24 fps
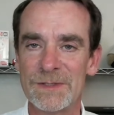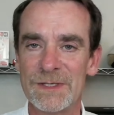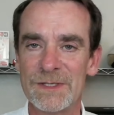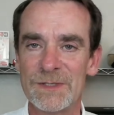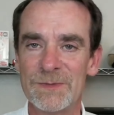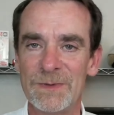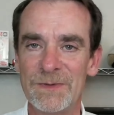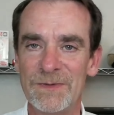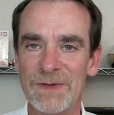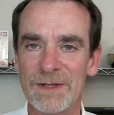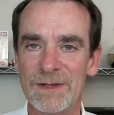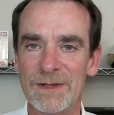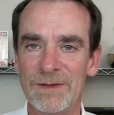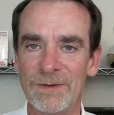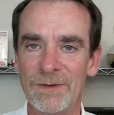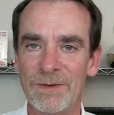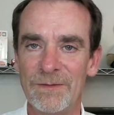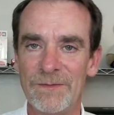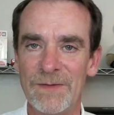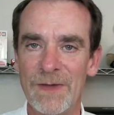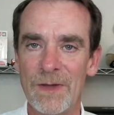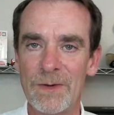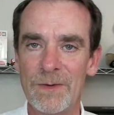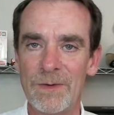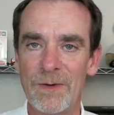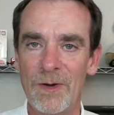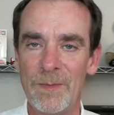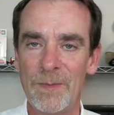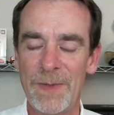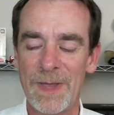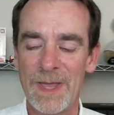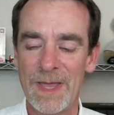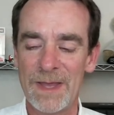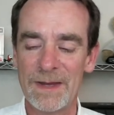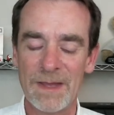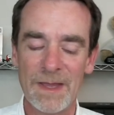Since we've got the little Velcro
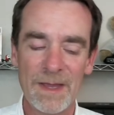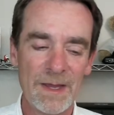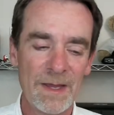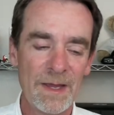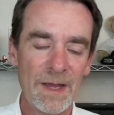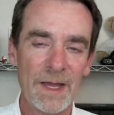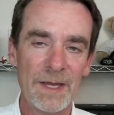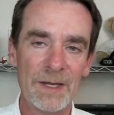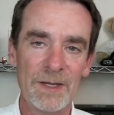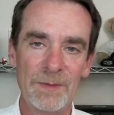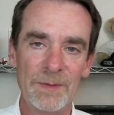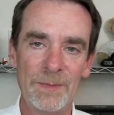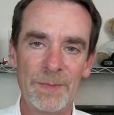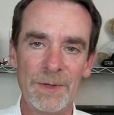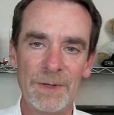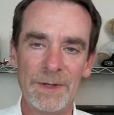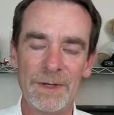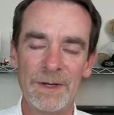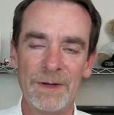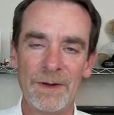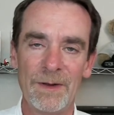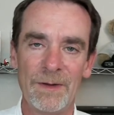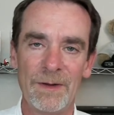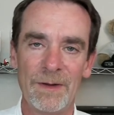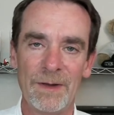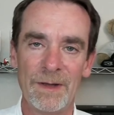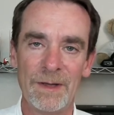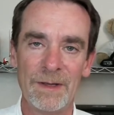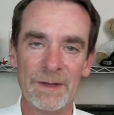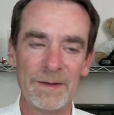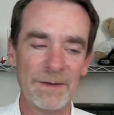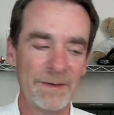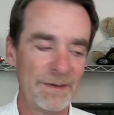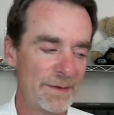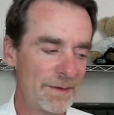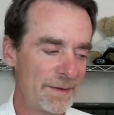pack, I could put it
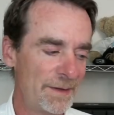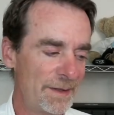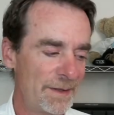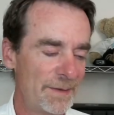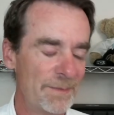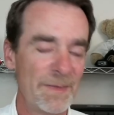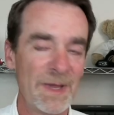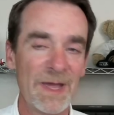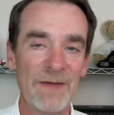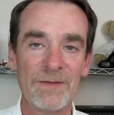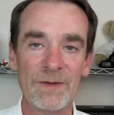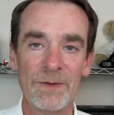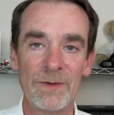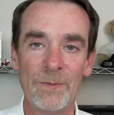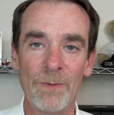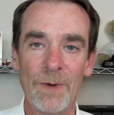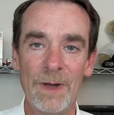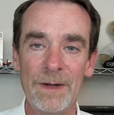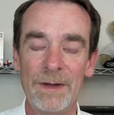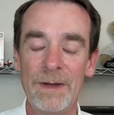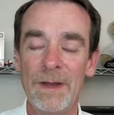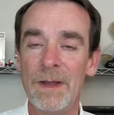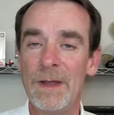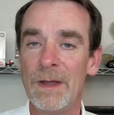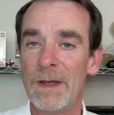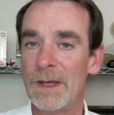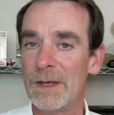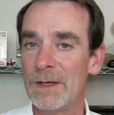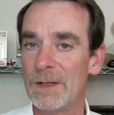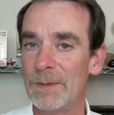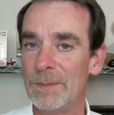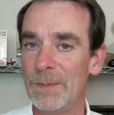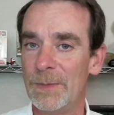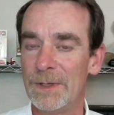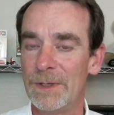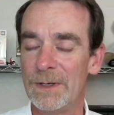on the Mavic 1, I
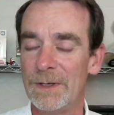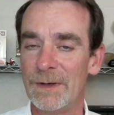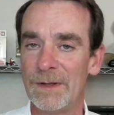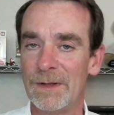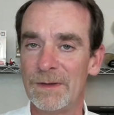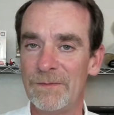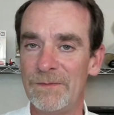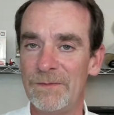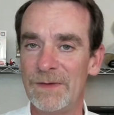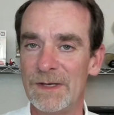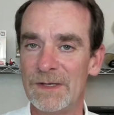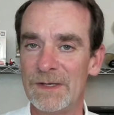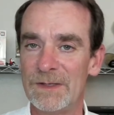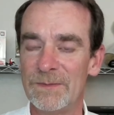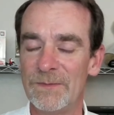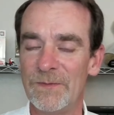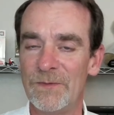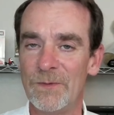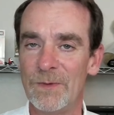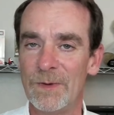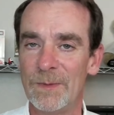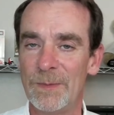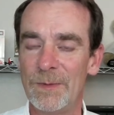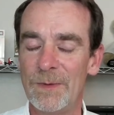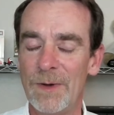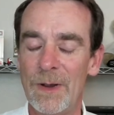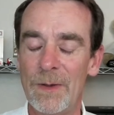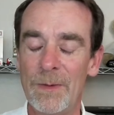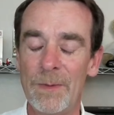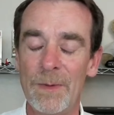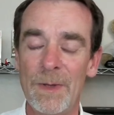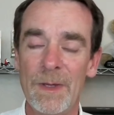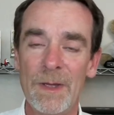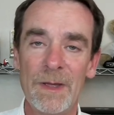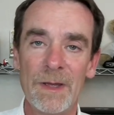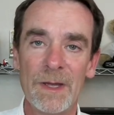could put it on the Phantom 4
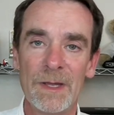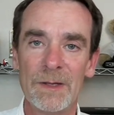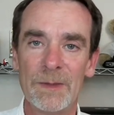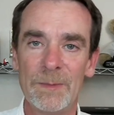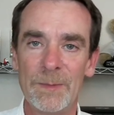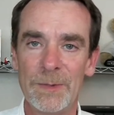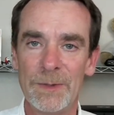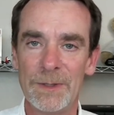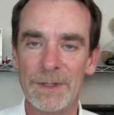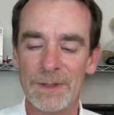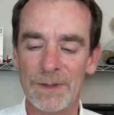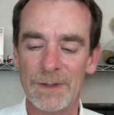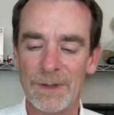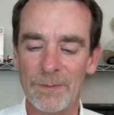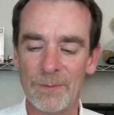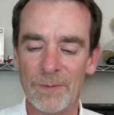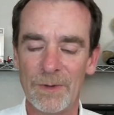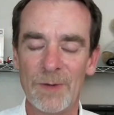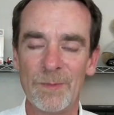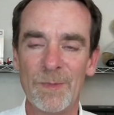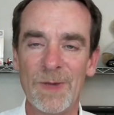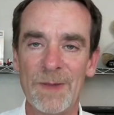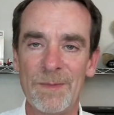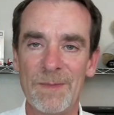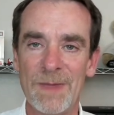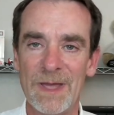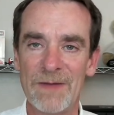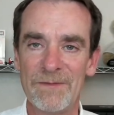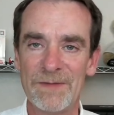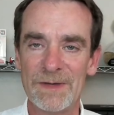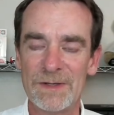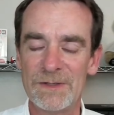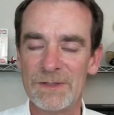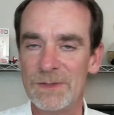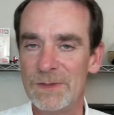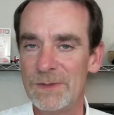Pro, I could put it on one of my
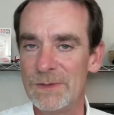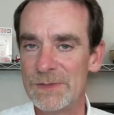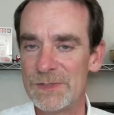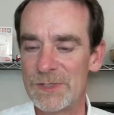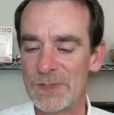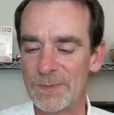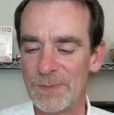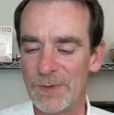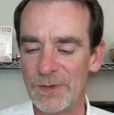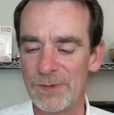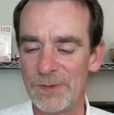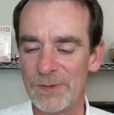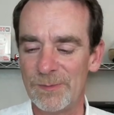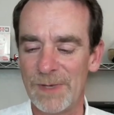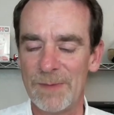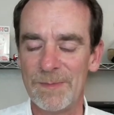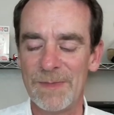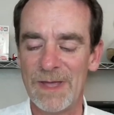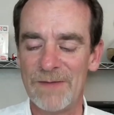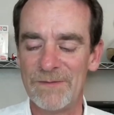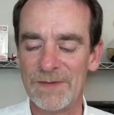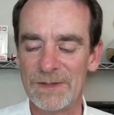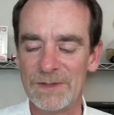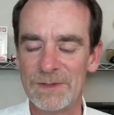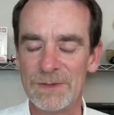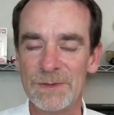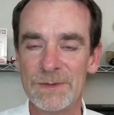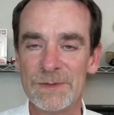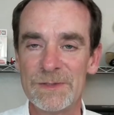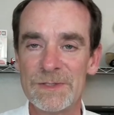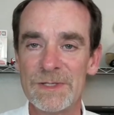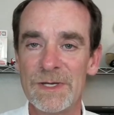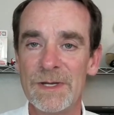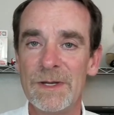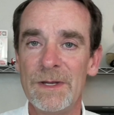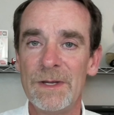Mavic 2s or both of my Mavic
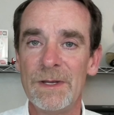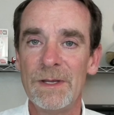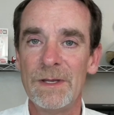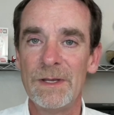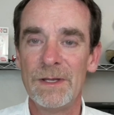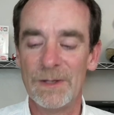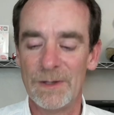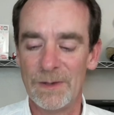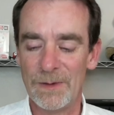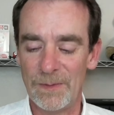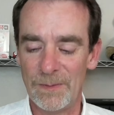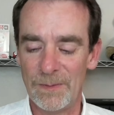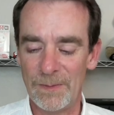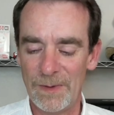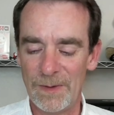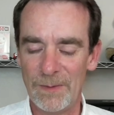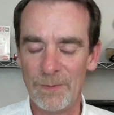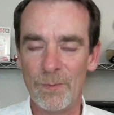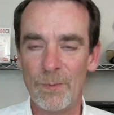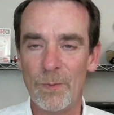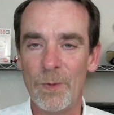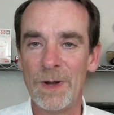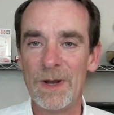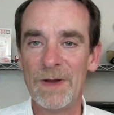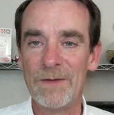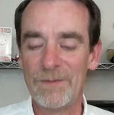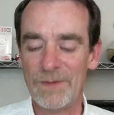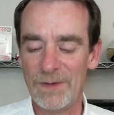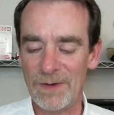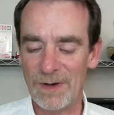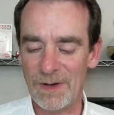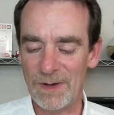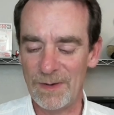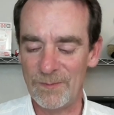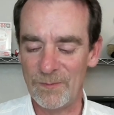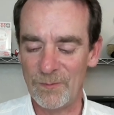2s, you know,
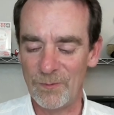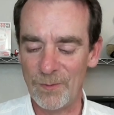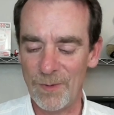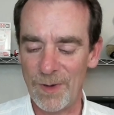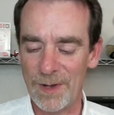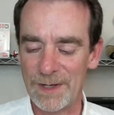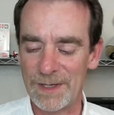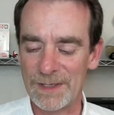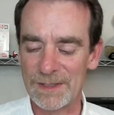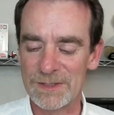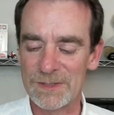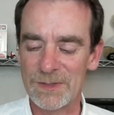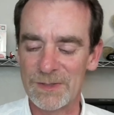whatever I'm running.